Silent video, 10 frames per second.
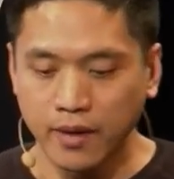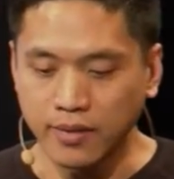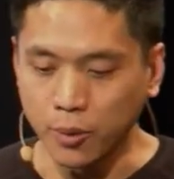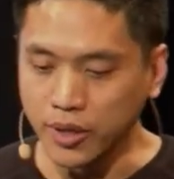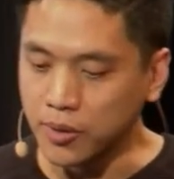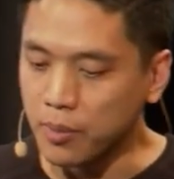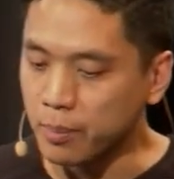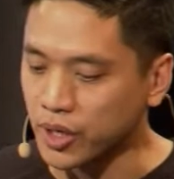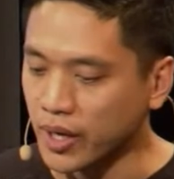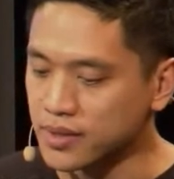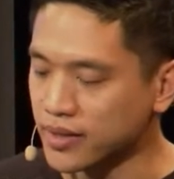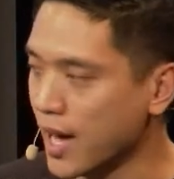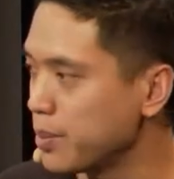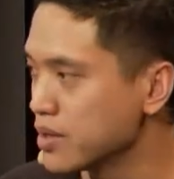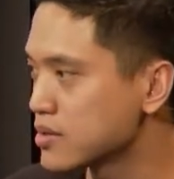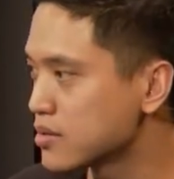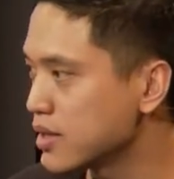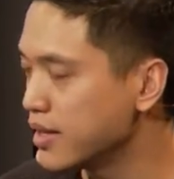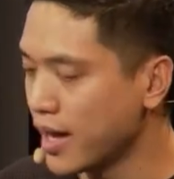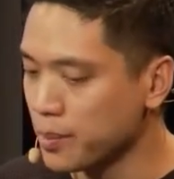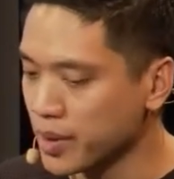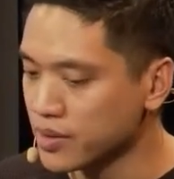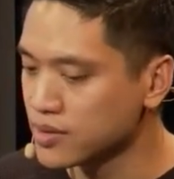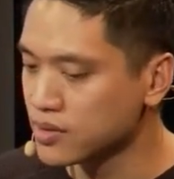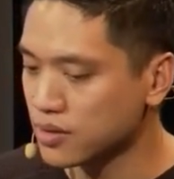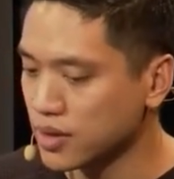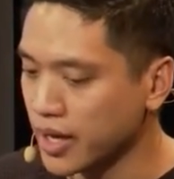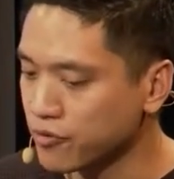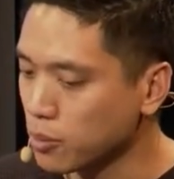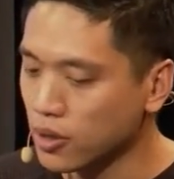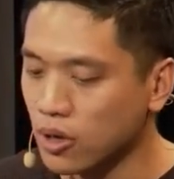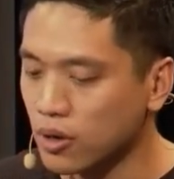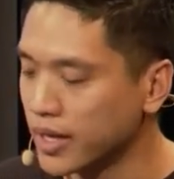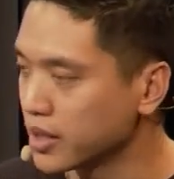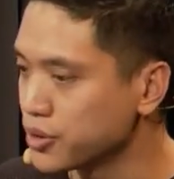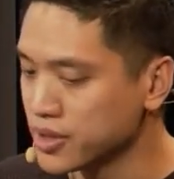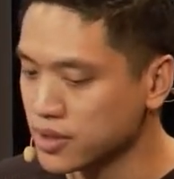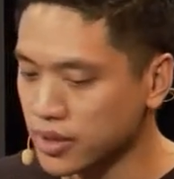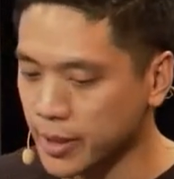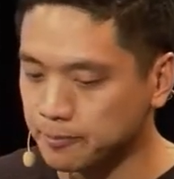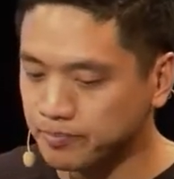that we do, because it happens like from alone, like intrinsically.